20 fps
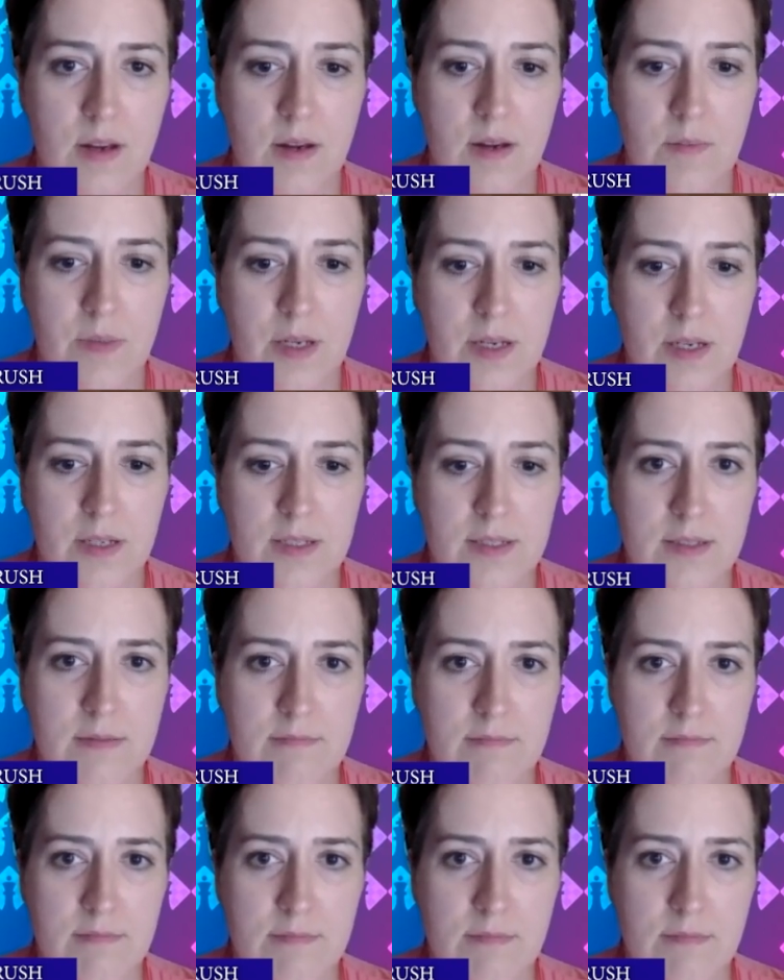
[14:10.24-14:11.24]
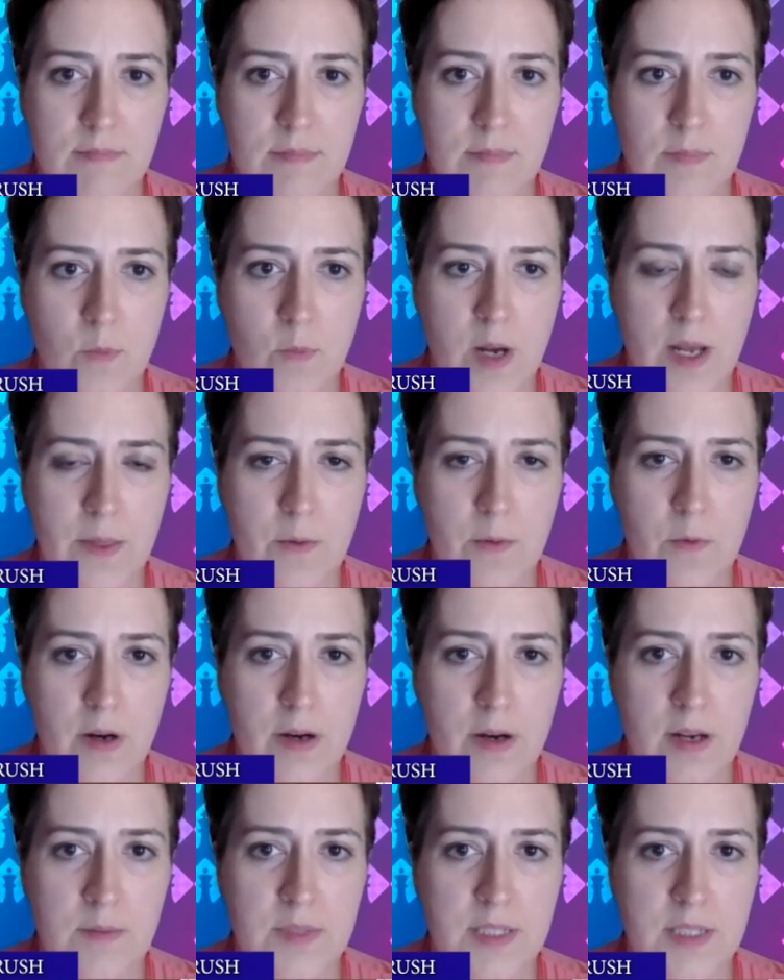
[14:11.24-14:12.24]
because when the rook
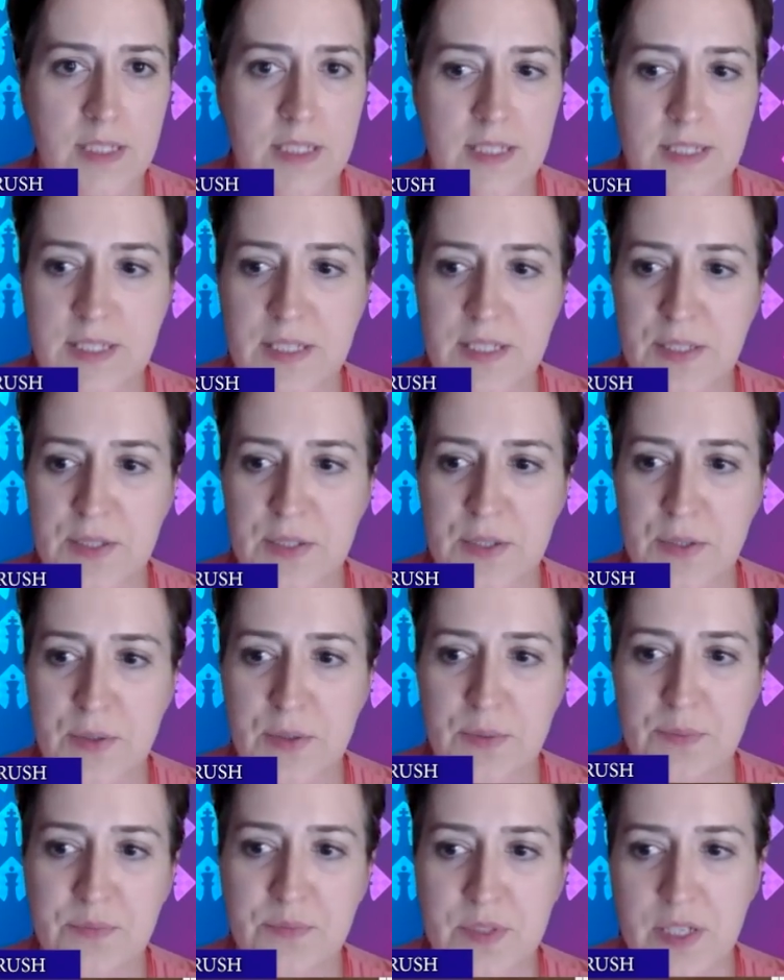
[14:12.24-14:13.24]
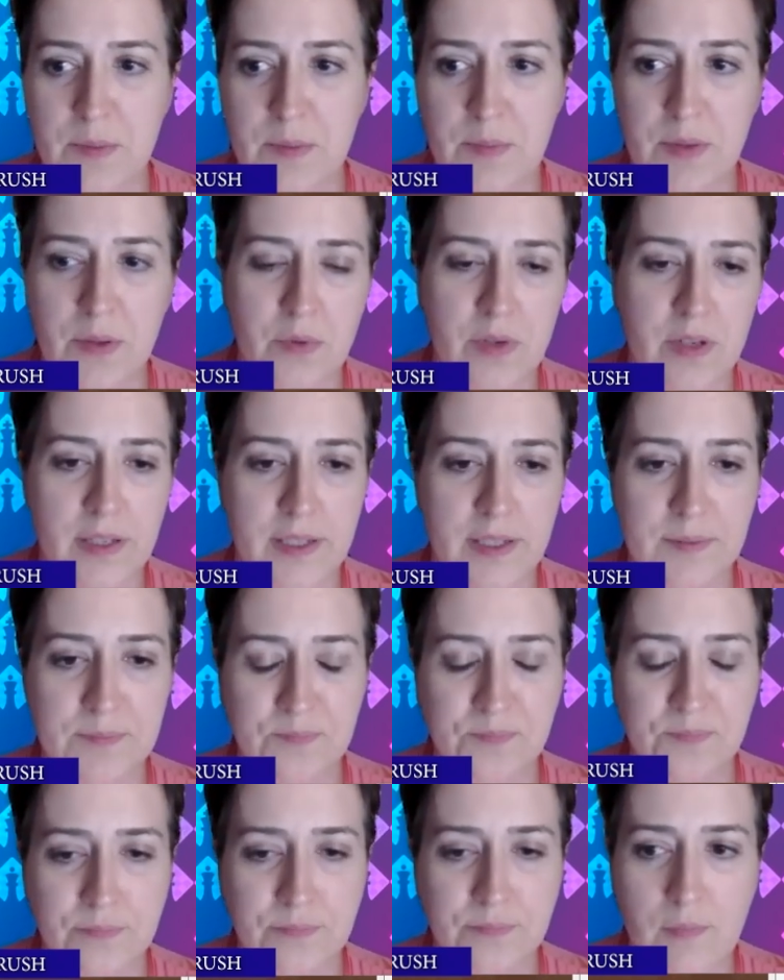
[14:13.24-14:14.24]
comes into c2, it's going to be really
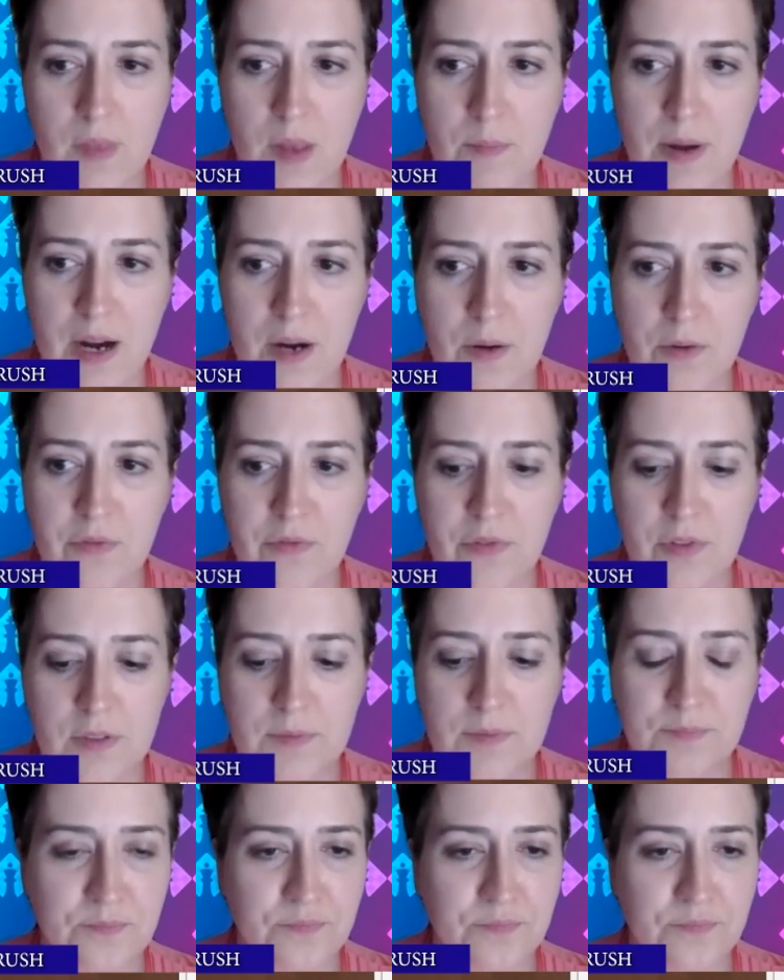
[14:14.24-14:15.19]
powerful.